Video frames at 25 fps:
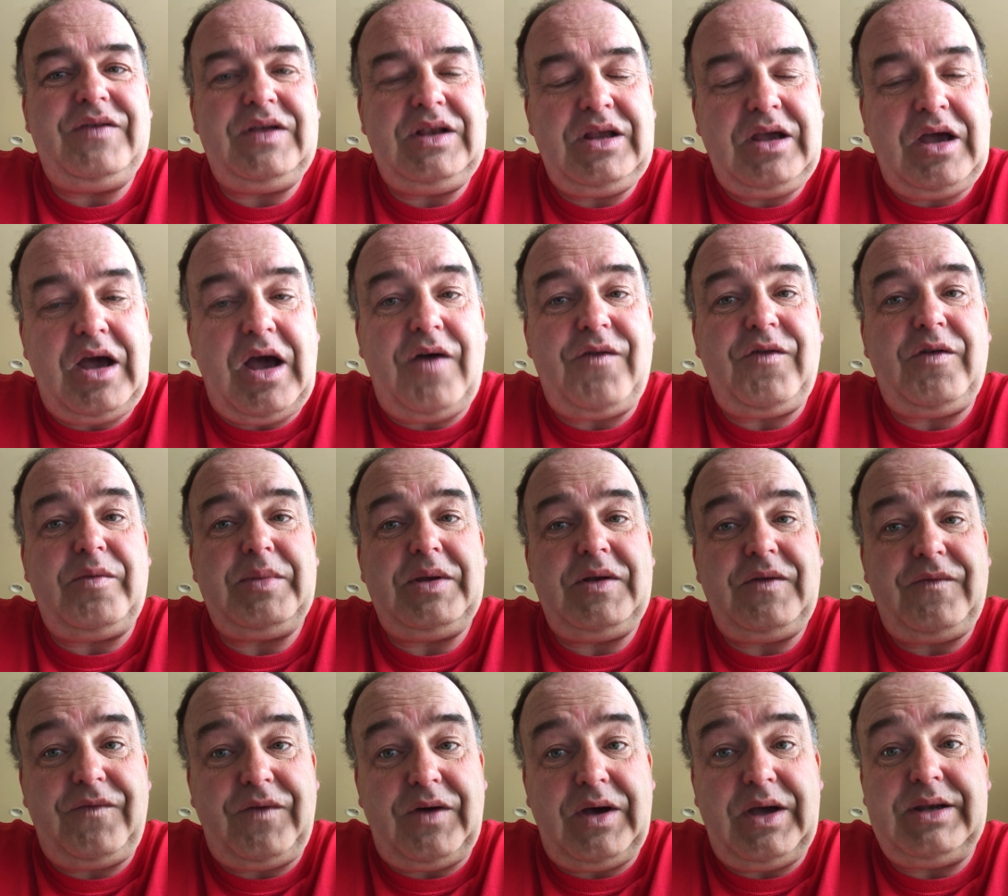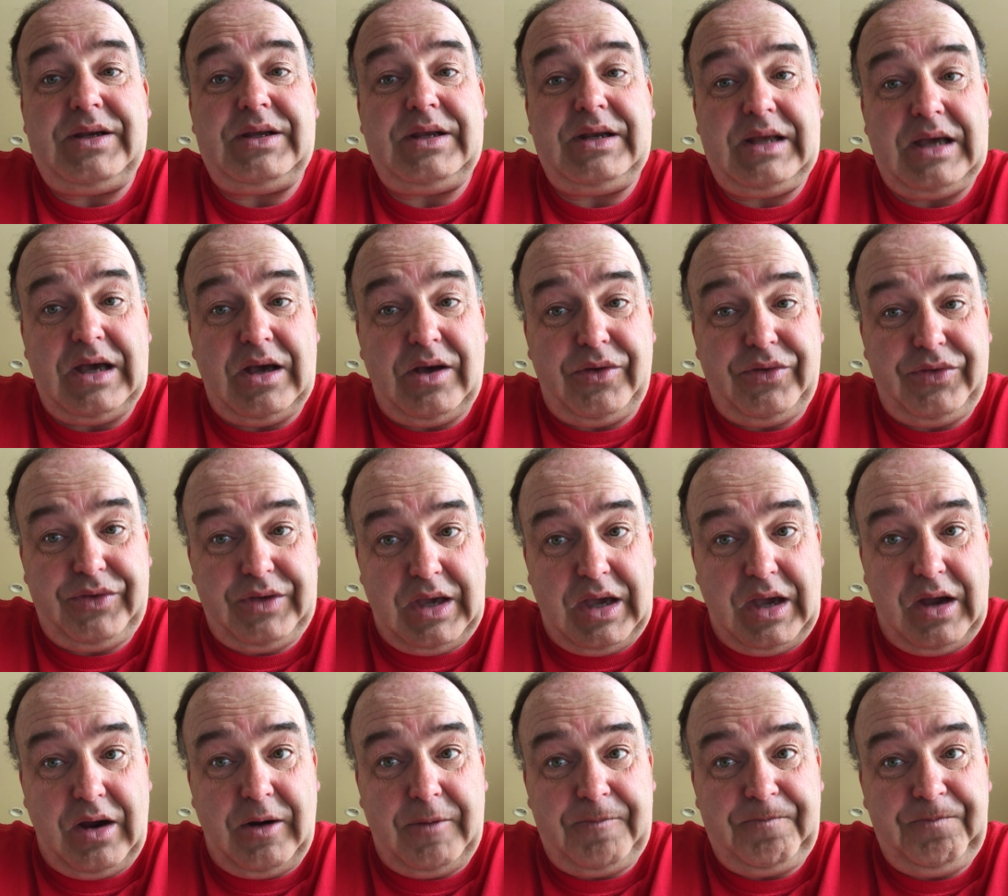in government funded health
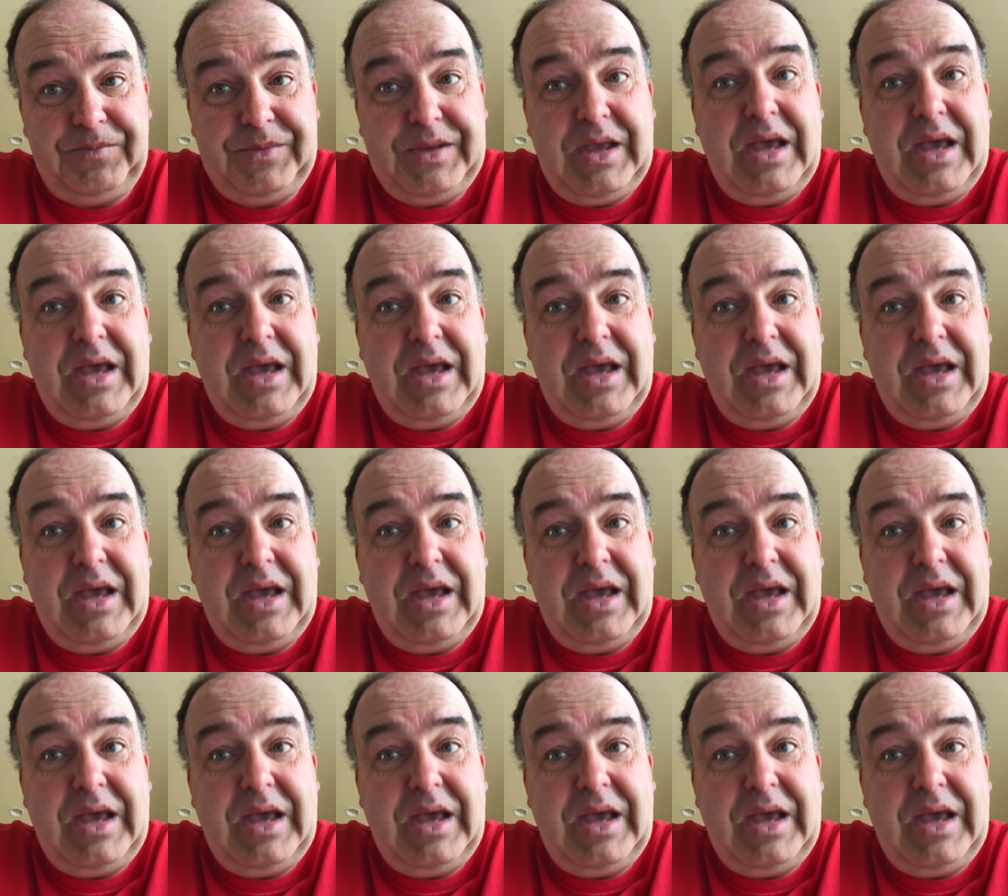care.